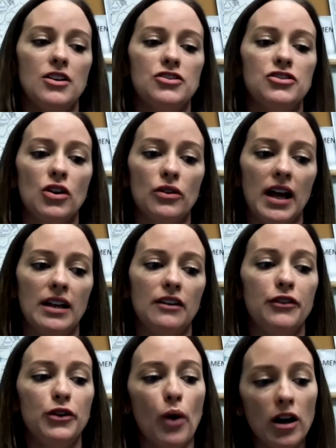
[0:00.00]
So then
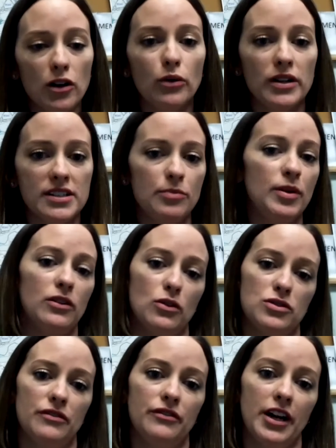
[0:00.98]
if you are going to be in
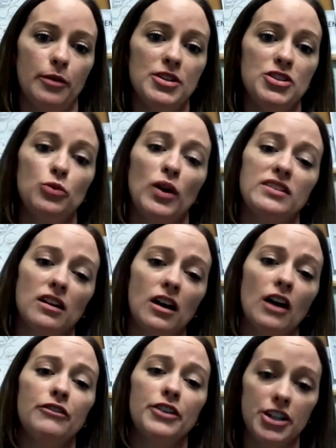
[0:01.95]
those environments, you want to
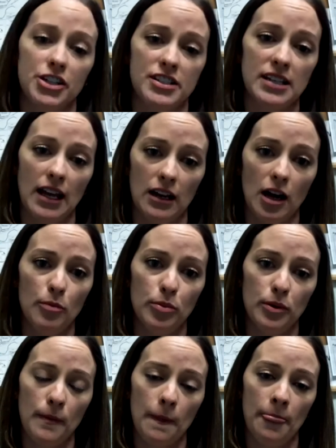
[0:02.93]
cover your skin up.